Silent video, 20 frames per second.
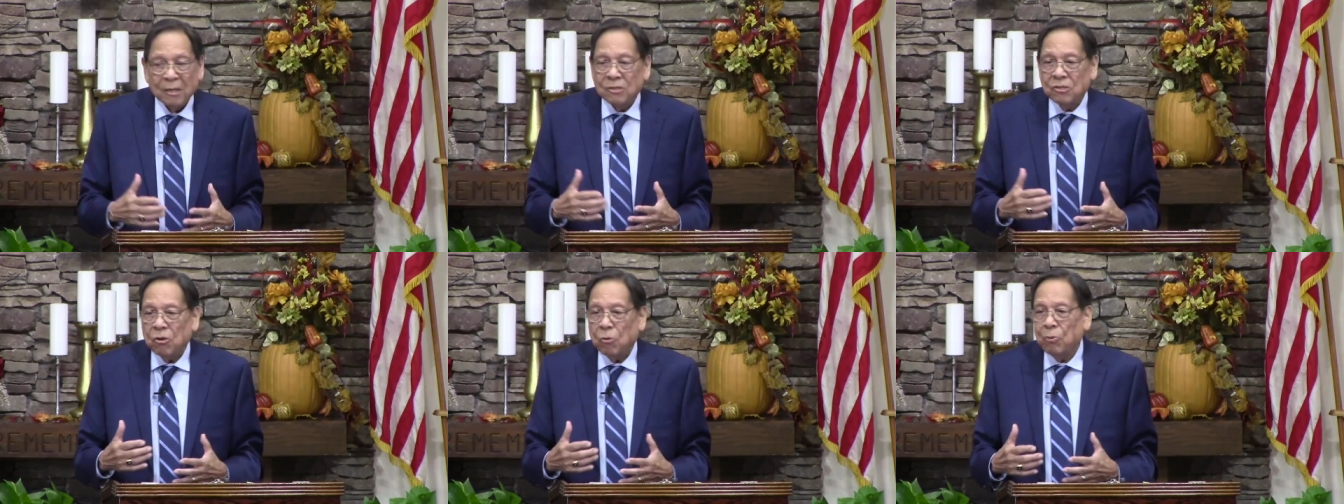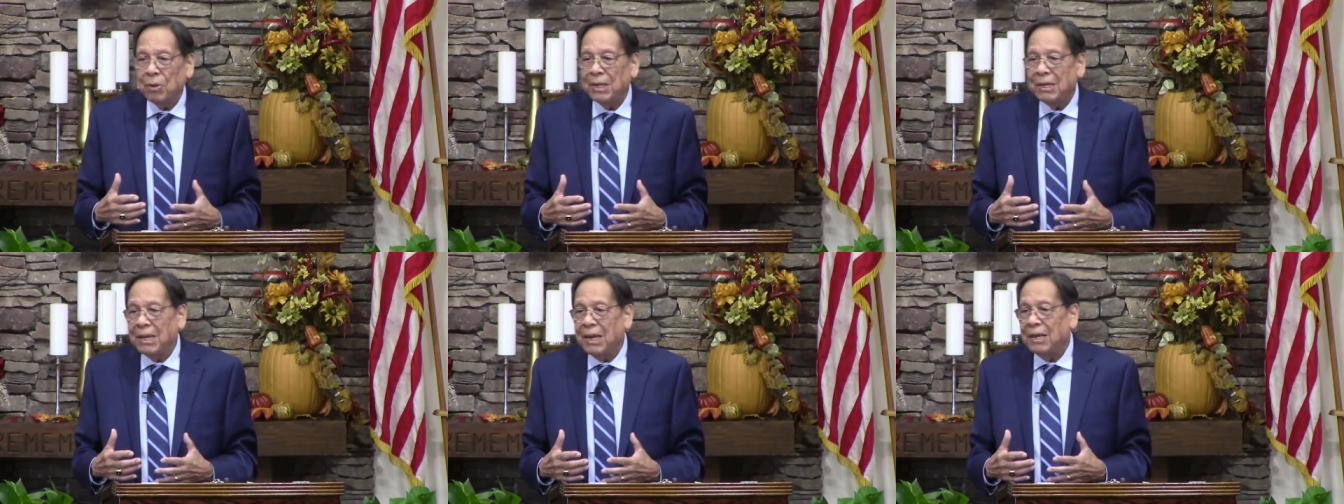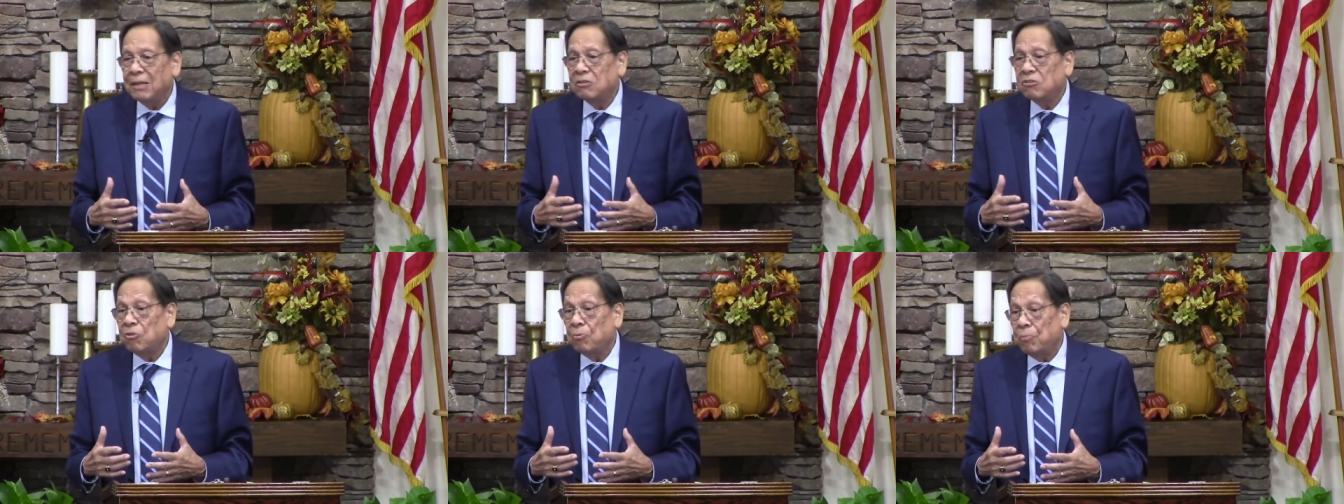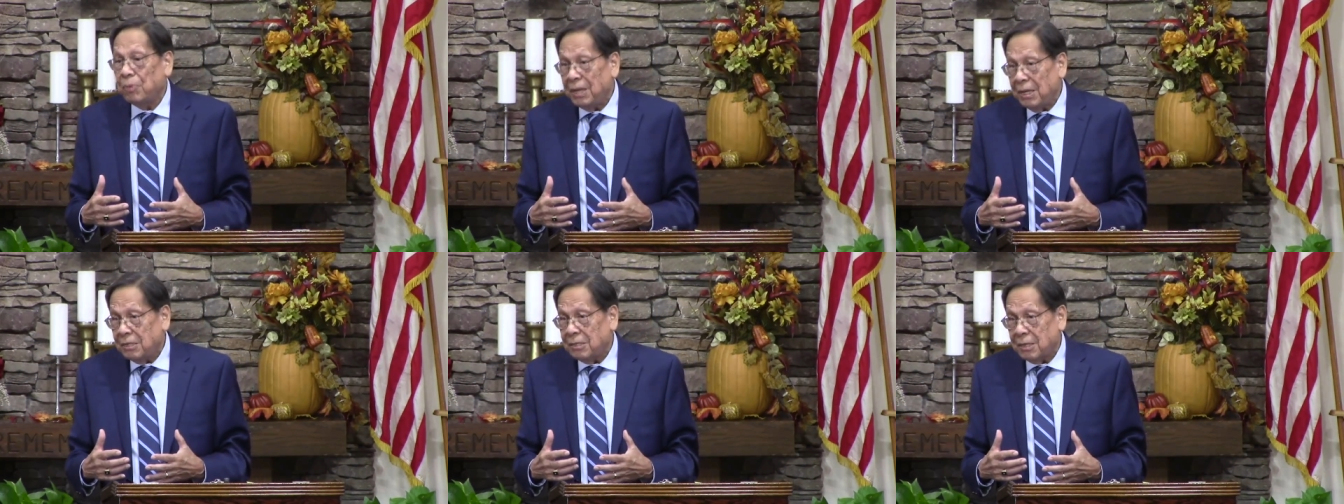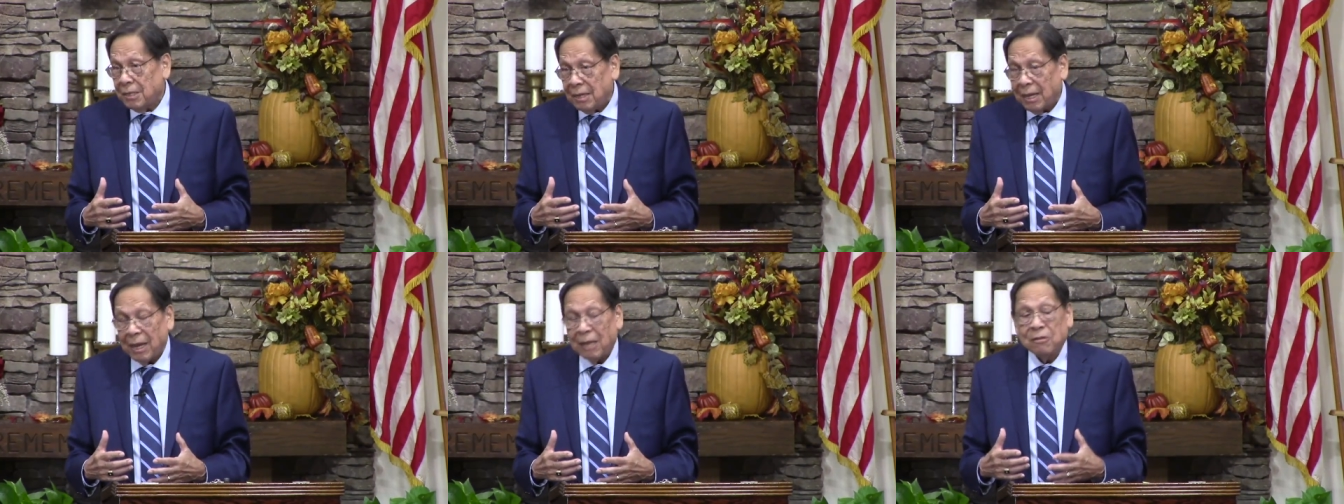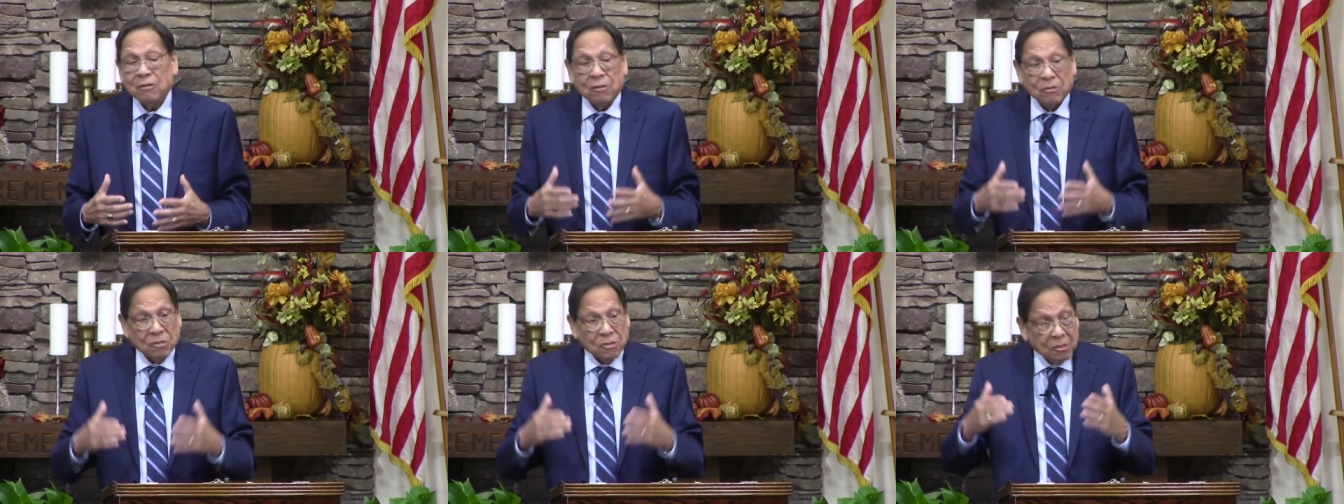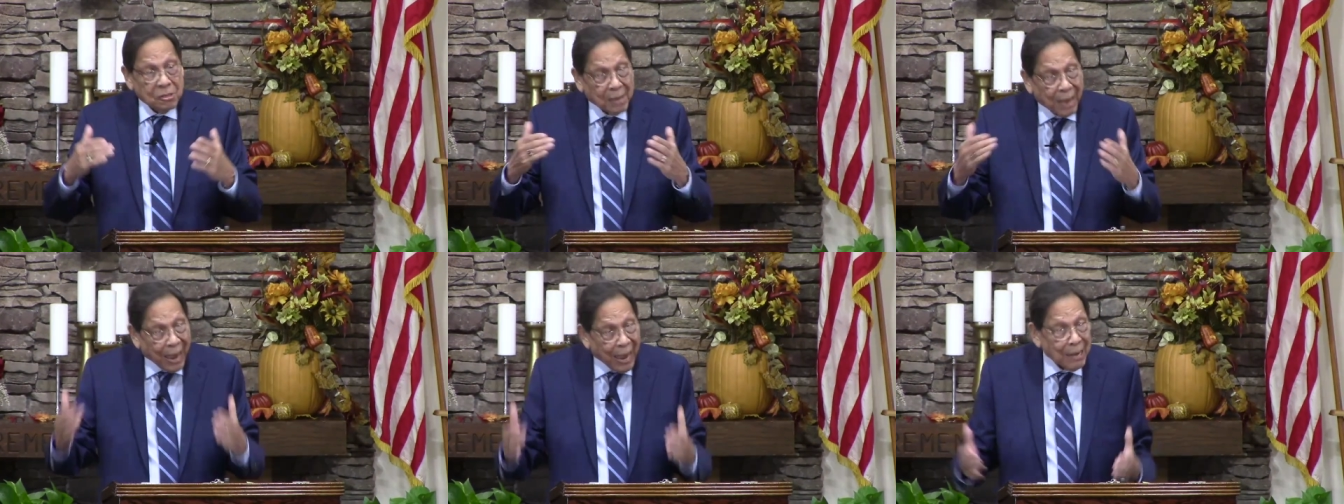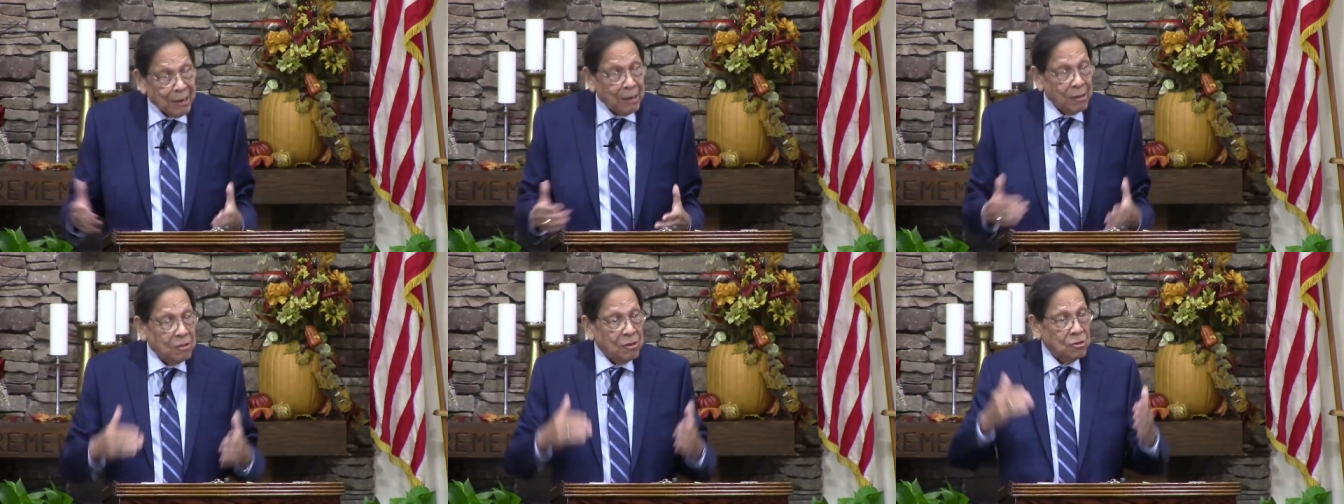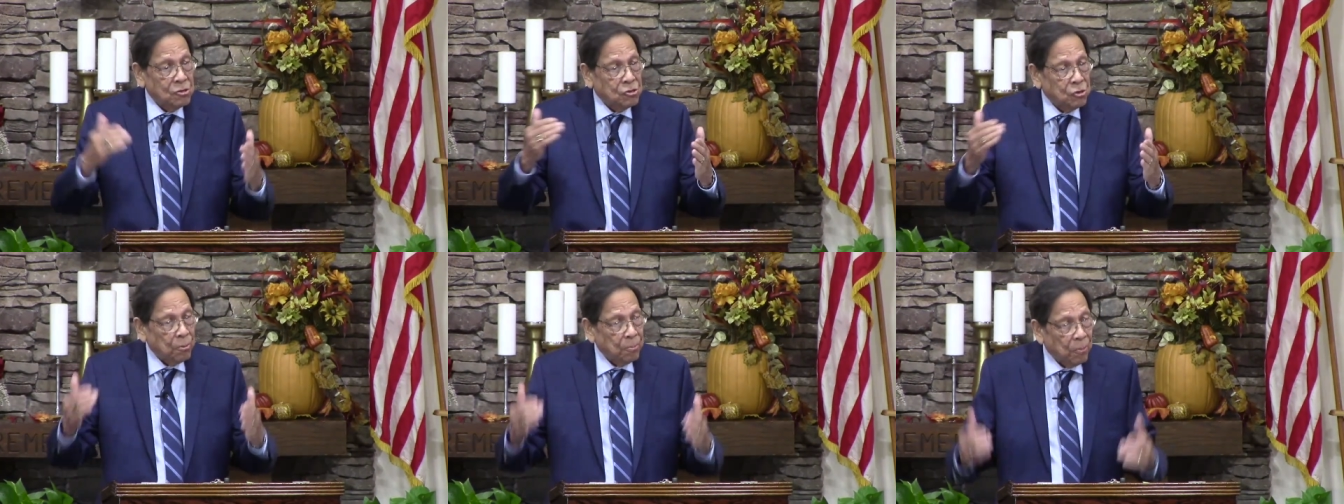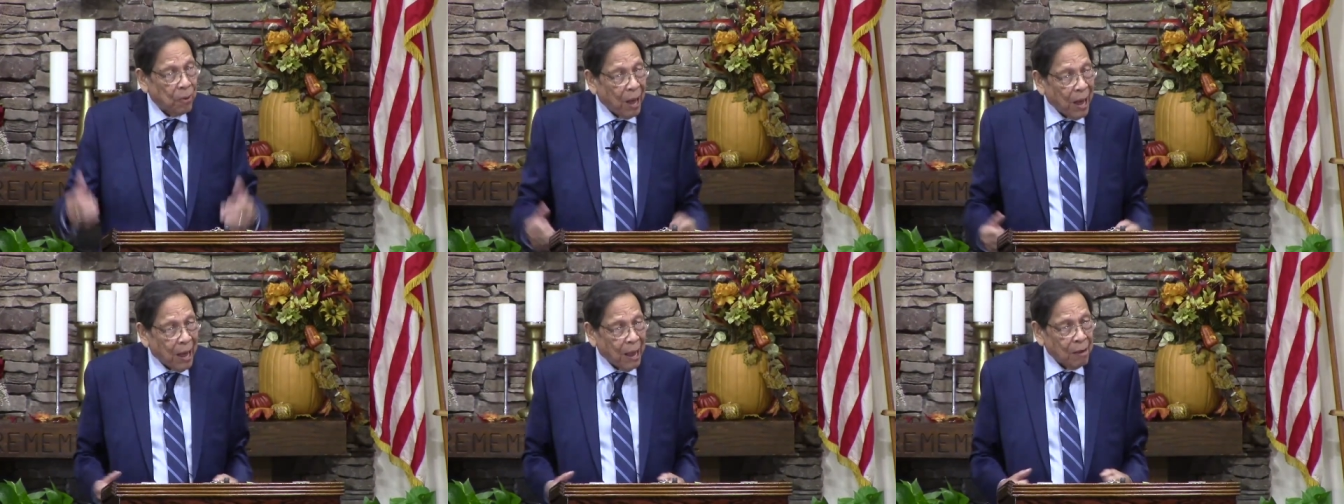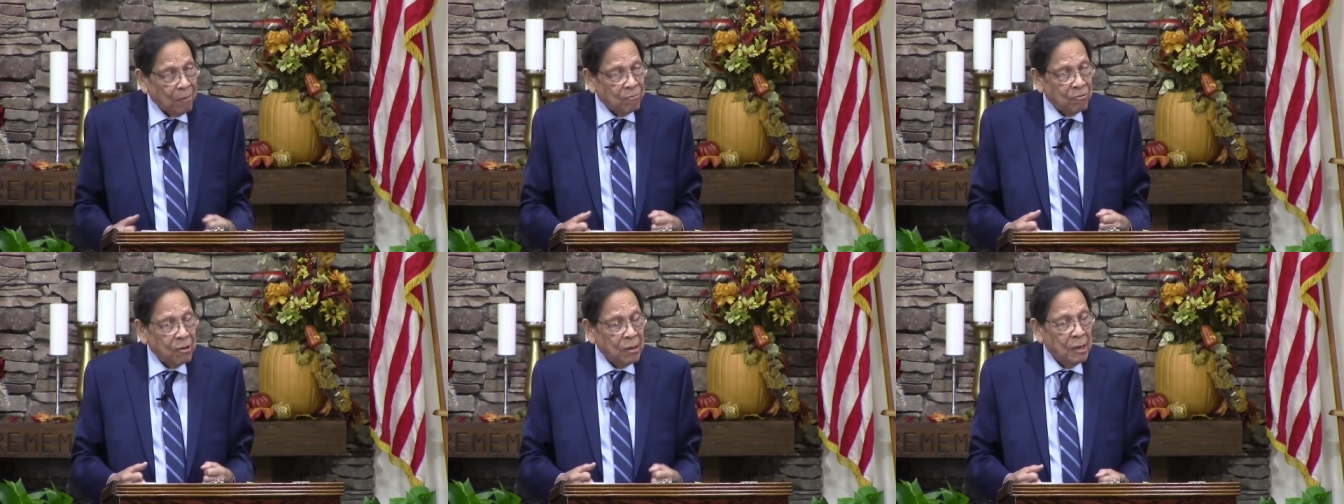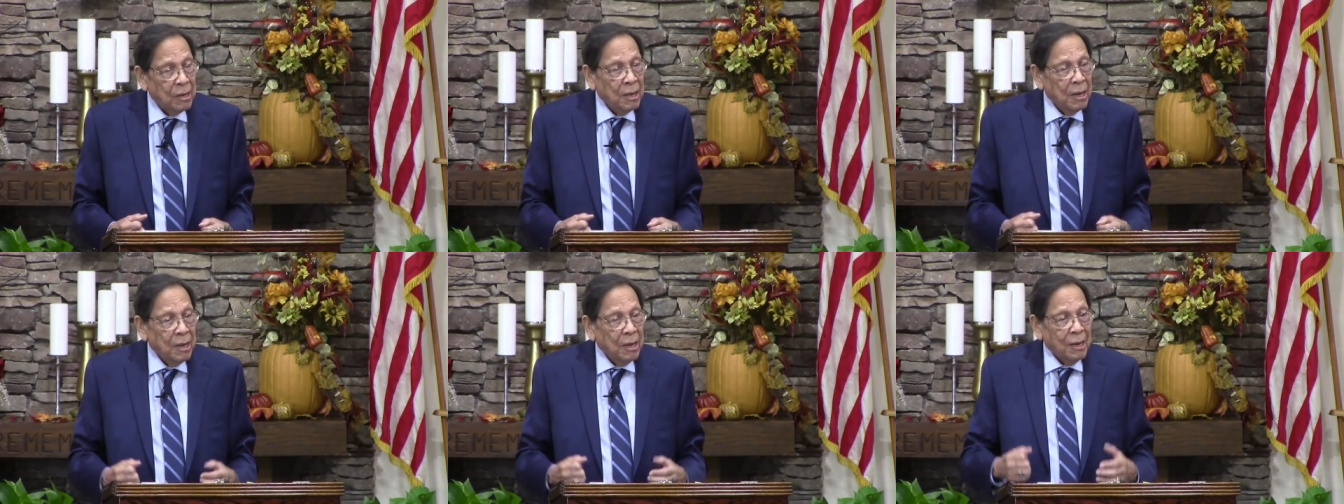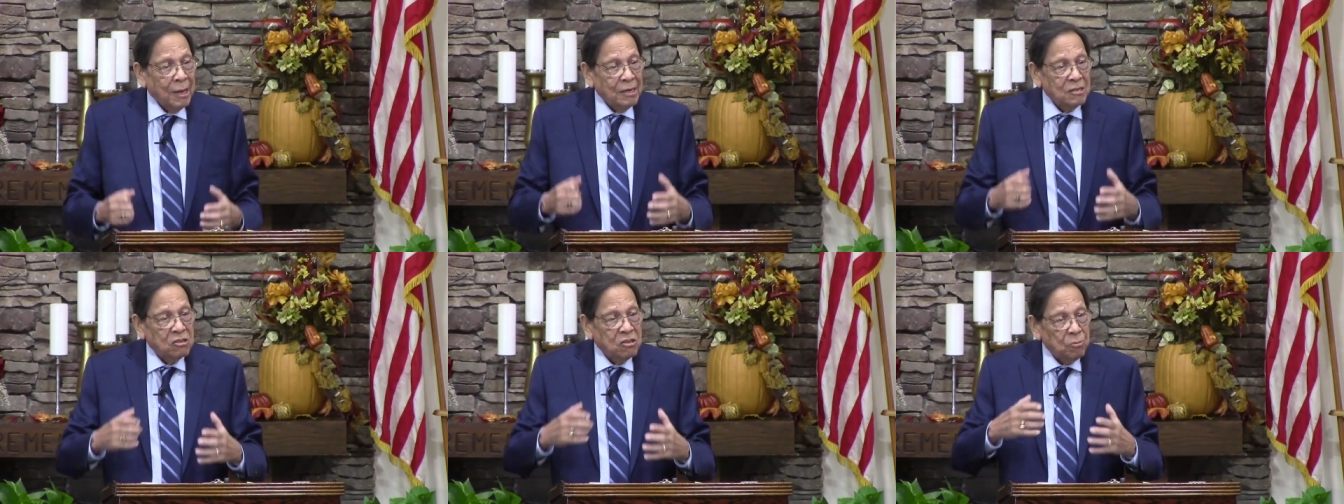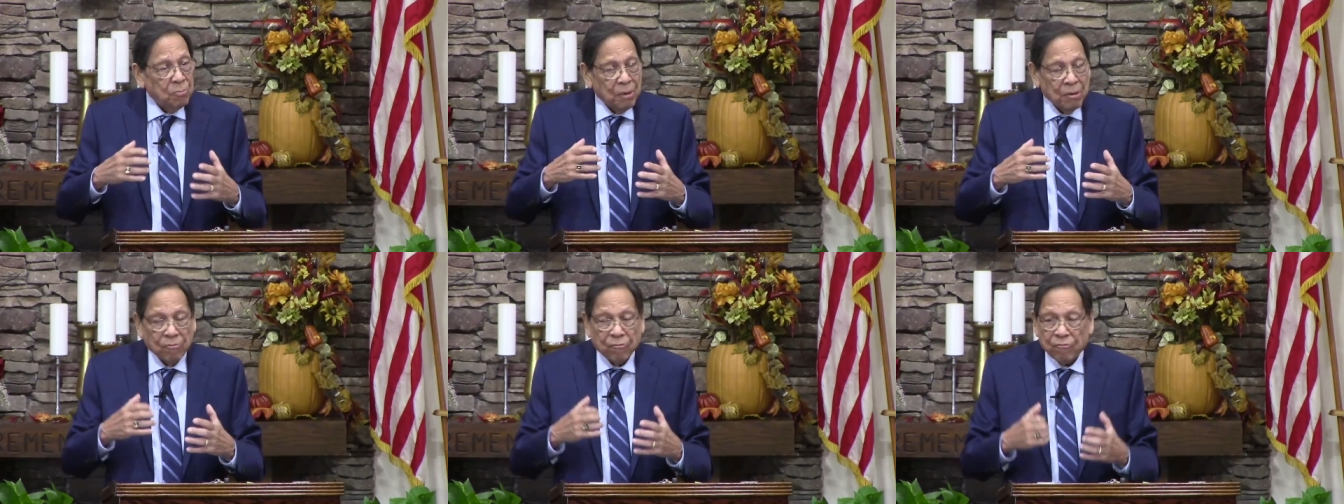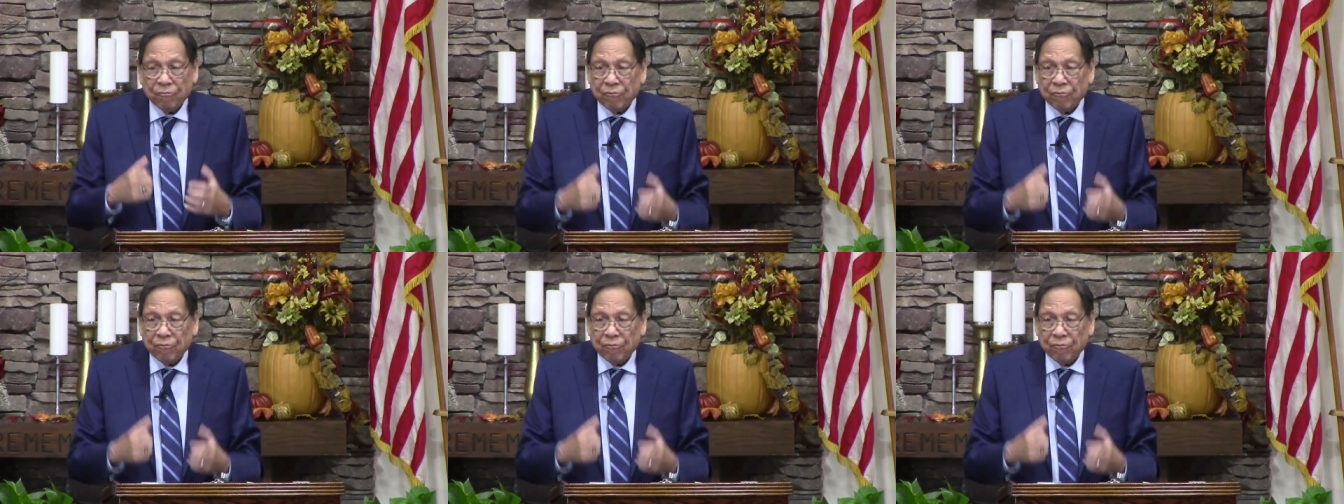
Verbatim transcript: So we need to be today to stand and to survive is to be